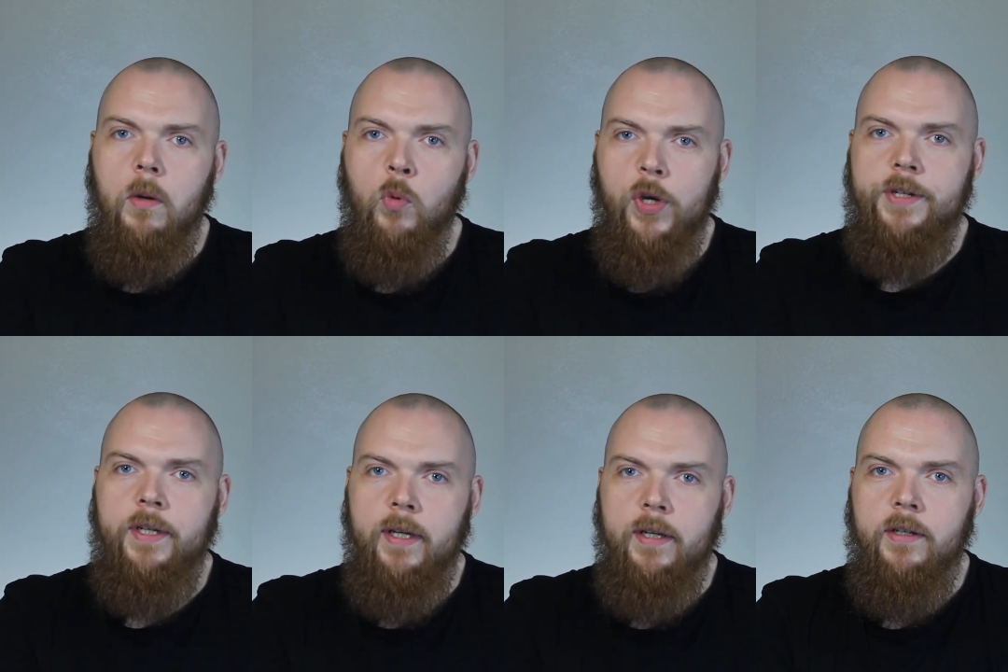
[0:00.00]

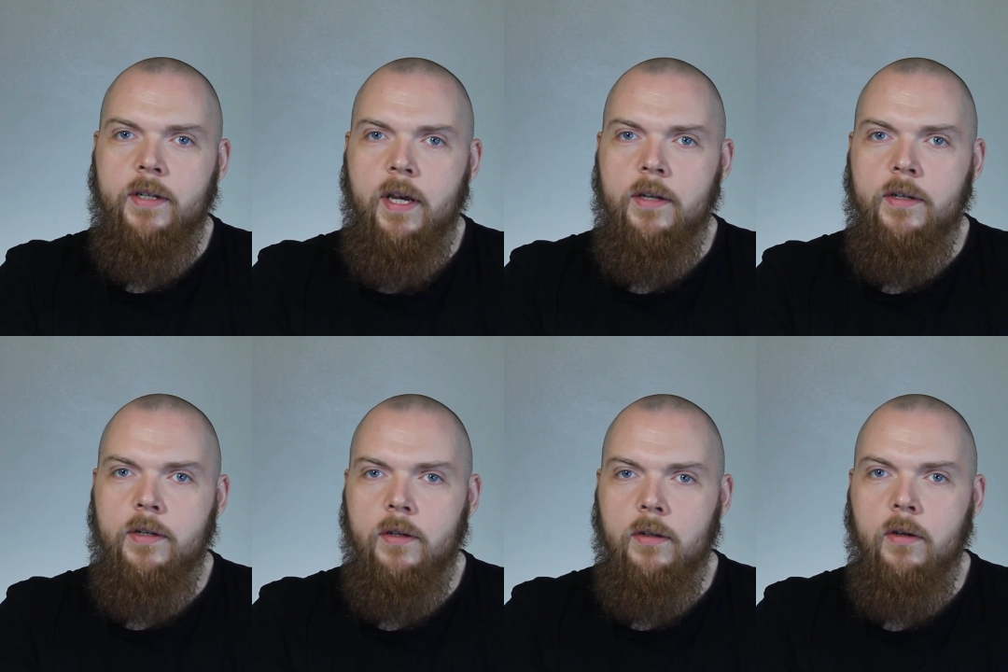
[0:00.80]
pressing
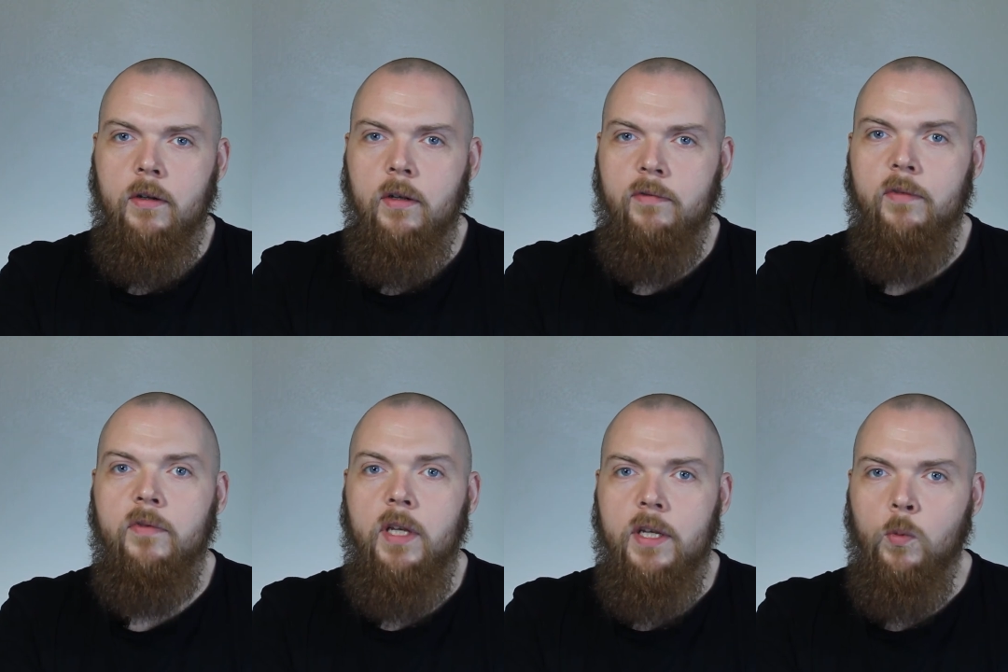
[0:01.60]
exercises on the fifth
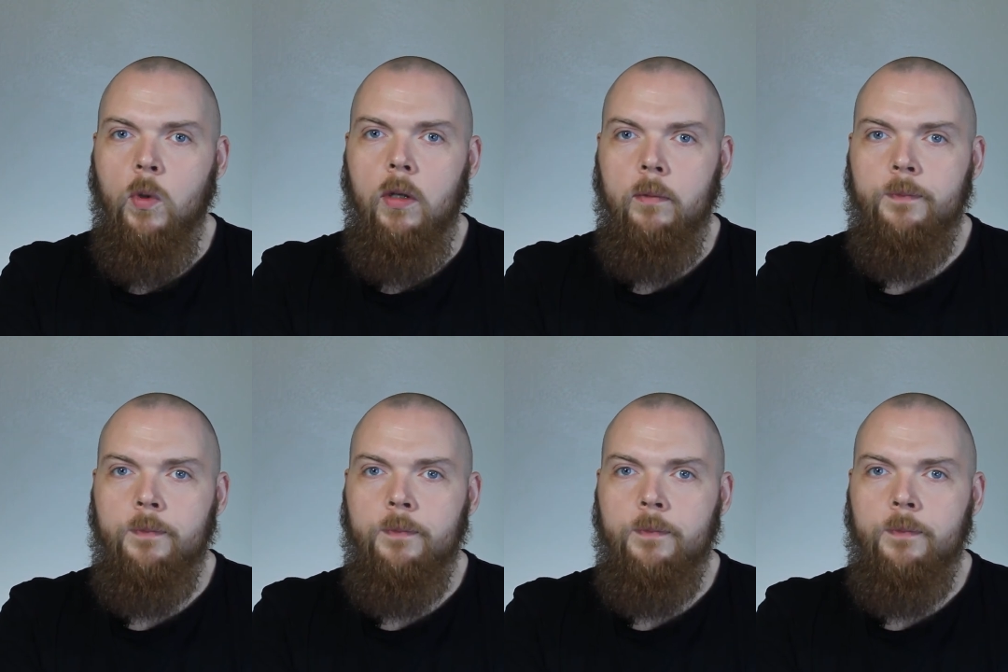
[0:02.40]
day as well.